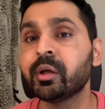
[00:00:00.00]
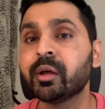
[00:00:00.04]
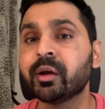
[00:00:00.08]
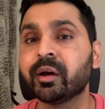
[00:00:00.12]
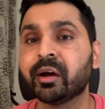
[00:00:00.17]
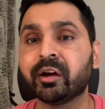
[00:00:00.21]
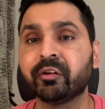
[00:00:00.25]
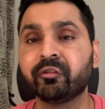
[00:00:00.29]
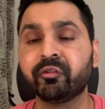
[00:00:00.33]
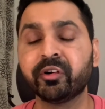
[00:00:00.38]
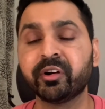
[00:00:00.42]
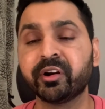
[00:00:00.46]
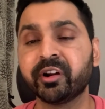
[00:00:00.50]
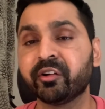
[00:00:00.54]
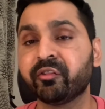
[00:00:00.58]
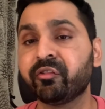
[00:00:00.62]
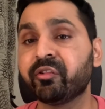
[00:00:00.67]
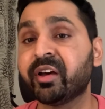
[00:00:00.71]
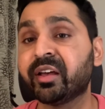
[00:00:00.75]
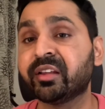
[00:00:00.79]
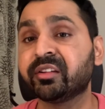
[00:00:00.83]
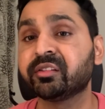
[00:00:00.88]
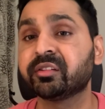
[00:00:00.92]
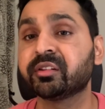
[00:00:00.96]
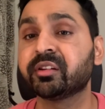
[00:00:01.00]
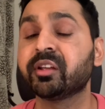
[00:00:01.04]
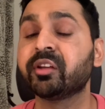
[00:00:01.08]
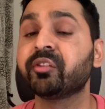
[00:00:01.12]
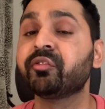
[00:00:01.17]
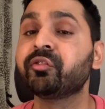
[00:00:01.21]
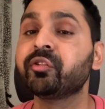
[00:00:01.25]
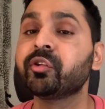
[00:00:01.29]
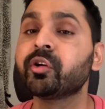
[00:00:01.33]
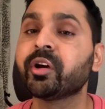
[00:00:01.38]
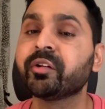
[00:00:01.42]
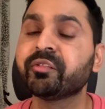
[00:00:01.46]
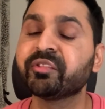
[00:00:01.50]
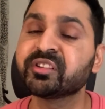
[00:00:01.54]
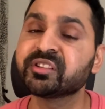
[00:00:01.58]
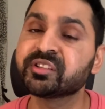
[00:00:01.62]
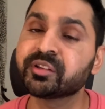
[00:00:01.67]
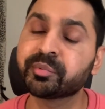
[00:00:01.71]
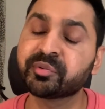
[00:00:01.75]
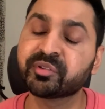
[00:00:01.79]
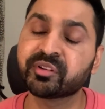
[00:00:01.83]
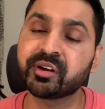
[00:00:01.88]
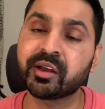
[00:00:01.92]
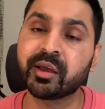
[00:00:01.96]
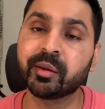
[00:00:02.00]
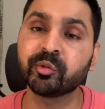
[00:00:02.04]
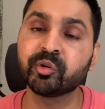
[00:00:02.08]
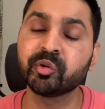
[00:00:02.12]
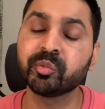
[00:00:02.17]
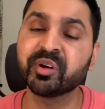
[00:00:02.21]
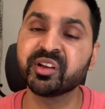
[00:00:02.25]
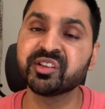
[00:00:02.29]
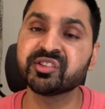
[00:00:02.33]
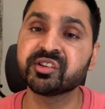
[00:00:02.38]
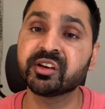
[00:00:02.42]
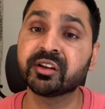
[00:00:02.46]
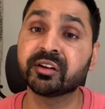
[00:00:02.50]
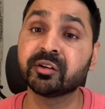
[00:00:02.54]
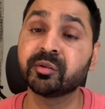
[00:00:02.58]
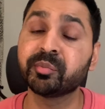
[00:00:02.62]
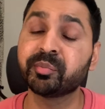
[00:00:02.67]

I would request if you haven't subscribed to my channel,